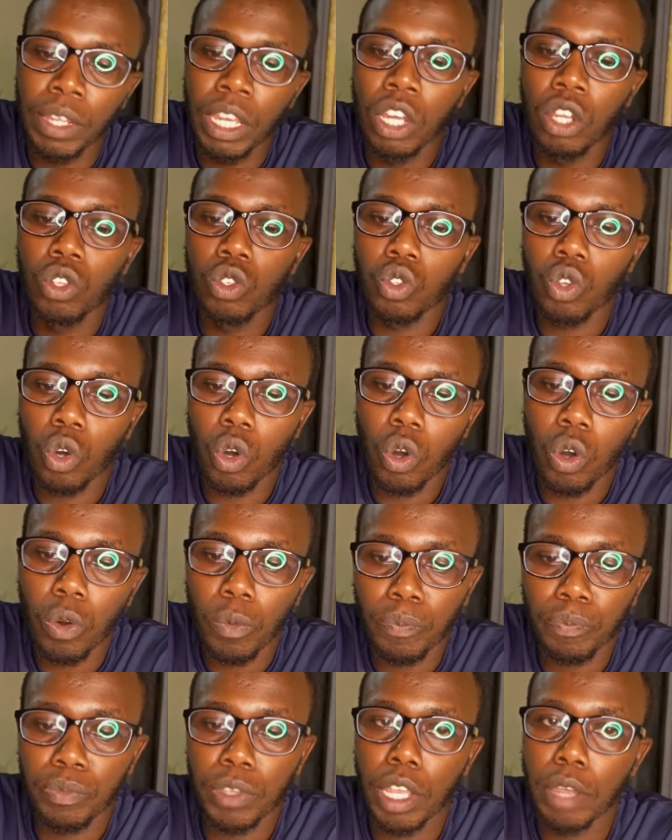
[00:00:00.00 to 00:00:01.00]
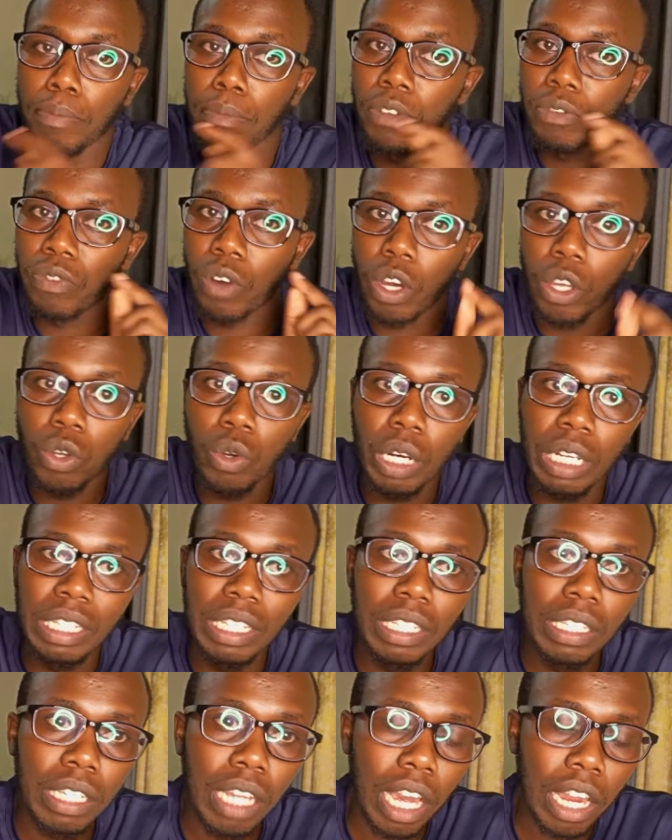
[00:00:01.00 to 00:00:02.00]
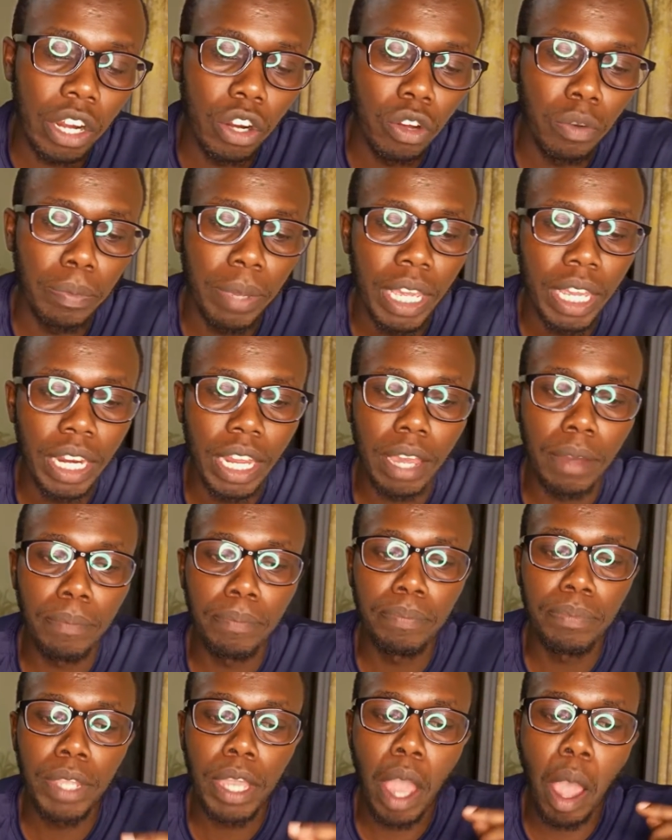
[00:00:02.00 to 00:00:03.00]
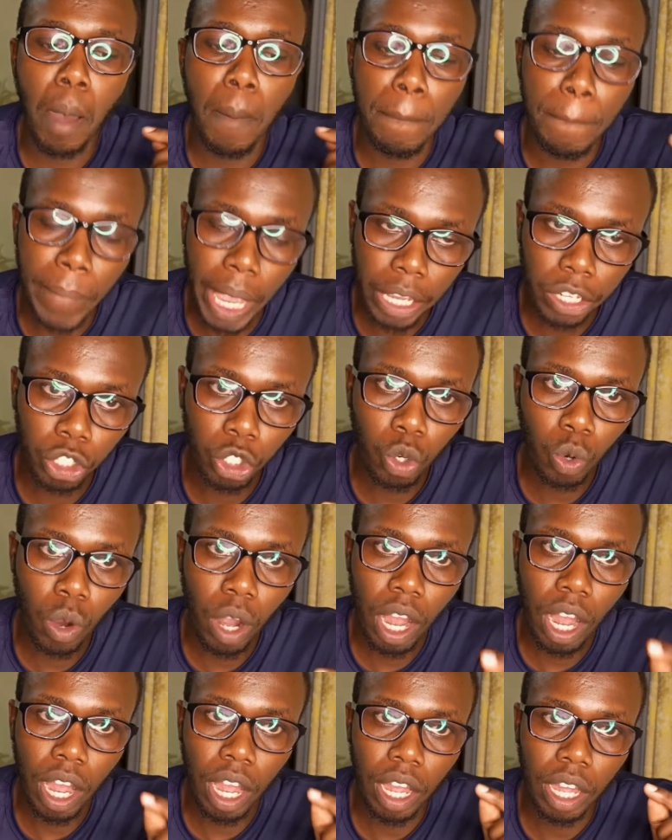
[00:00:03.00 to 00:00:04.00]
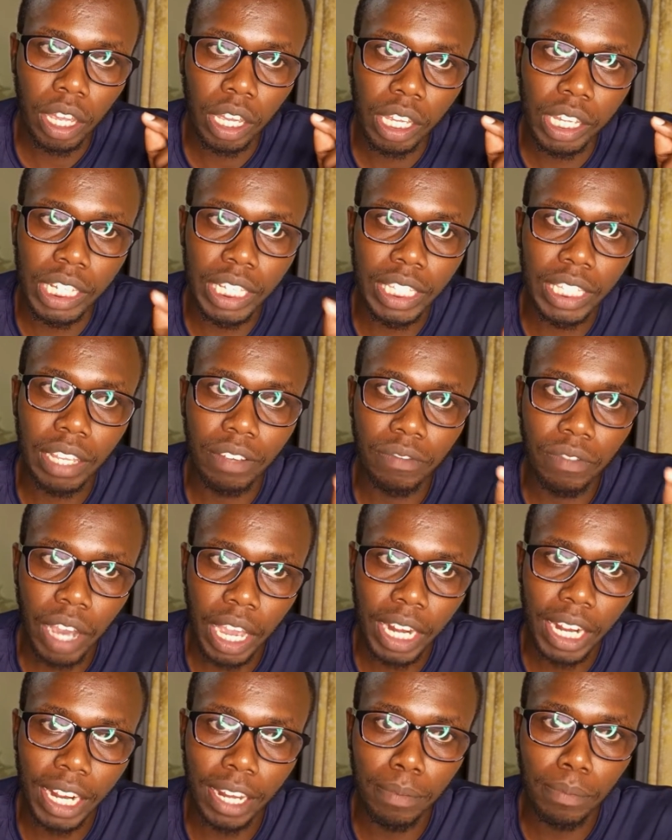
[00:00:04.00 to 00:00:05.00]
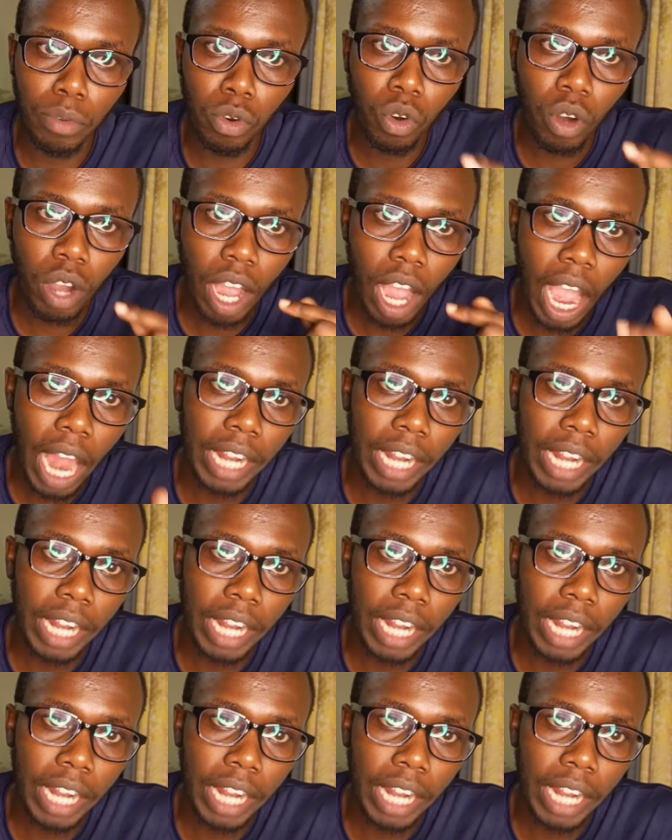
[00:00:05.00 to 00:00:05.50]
So before you register a domain name, make sure it's available and